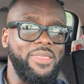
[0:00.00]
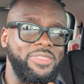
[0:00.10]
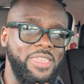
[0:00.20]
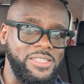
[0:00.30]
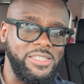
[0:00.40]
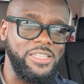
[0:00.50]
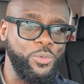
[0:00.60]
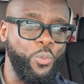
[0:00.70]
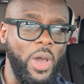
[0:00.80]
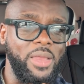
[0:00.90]
This is
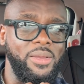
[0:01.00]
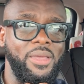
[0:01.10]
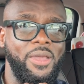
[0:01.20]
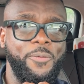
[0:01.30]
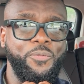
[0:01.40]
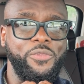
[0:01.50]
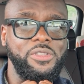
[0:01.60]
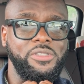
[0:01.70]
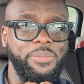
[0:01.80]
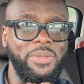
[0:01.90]
what
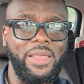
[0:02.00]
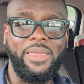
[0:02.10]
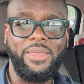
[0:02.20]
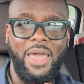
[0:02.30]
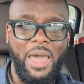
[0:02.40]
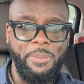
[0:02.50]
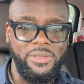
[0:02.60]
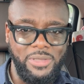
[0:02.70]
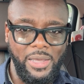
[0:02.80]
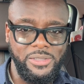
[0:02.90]
something like
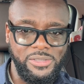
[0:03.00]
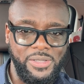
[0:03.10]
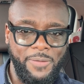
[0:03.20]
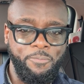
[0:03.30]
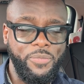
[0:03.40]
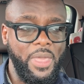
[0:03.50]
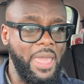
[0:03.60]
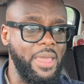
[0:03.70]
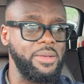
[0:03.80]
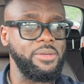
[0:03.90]
Comet does.
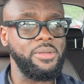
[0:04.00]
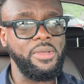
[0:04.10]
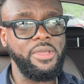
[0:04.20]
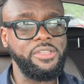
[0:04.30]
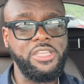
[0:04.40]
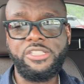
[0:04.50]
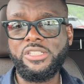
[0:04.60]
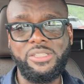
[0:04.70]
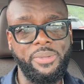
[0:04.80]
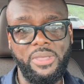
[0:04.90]
And this is
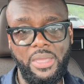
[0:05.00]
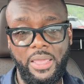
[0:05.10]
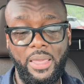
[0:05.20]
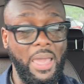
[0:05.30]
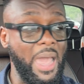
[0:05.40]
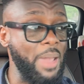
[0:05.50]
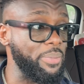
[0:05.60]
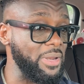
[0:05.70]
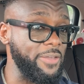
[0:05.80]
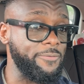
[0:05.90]
just the beginning. I
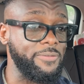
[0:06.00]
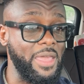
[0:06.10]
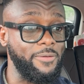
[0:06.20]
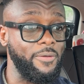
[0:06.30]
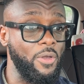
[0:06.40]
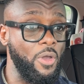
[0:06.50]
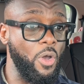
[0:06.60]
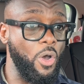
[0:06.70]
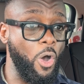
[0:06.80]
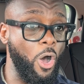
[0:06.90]
believe that
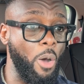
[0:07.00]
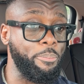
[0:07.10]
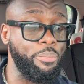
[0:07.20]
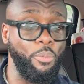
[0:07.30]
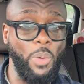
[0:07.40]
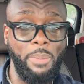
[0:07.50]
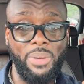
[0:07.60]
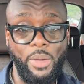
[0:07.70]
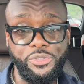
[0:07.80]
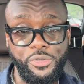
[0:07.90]
all web
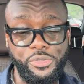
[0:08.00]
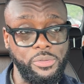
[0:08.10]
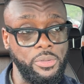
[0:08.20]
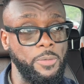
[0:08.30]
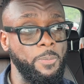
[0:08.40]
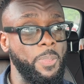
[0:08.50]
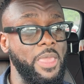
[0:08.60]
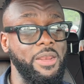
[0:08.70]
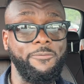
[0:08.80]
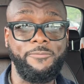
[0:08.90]
browsers
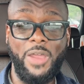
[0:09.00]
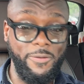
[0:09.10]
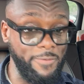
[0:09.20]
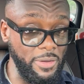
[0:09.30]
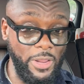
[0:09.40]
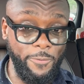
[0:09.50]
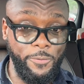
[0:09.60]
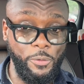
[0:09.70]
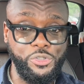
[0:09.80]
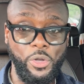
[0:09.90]
in the very, very near
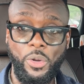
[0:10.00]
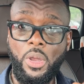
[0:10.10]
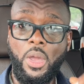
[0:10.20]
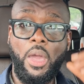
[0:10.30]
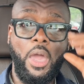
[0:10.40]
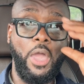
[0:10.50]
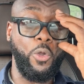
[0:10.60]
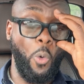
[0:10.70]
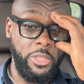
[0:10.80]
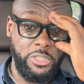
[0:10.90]
future are
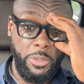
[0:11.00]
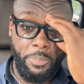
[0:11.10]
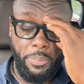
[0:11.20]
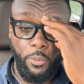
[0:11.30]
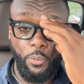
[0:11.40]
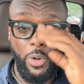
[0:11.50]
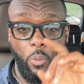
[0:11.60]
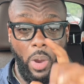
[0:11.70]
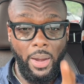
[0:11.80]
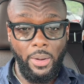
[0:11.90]
going to
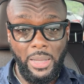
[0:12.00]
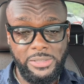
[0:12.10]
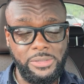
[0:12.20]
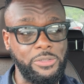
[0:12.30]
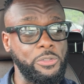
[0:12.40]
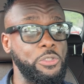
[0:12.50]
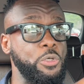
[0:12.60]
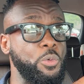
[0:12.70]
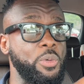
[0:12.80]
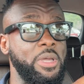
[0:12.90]
require us
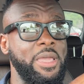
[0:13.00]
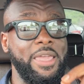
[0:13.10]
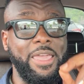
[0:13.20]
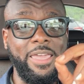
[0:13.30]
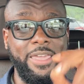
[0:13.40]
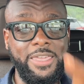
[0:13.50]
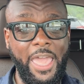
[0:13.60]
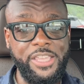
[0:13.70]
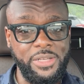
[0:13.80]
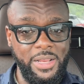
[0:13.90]
to
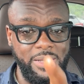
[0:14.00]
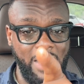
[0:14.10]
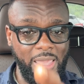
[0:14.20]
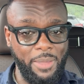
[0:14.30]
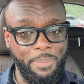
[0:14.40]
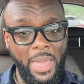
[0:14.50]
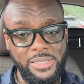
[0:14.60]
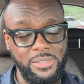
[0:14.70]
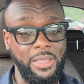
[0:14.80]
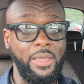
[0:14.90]
engage it in that
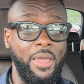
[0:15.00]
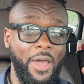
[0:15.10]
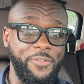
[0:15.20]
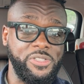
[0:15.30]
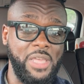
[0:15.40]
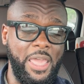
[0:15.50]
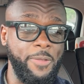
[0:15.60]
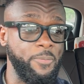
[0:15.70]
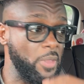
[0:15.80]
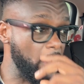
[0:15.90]
capacity of saying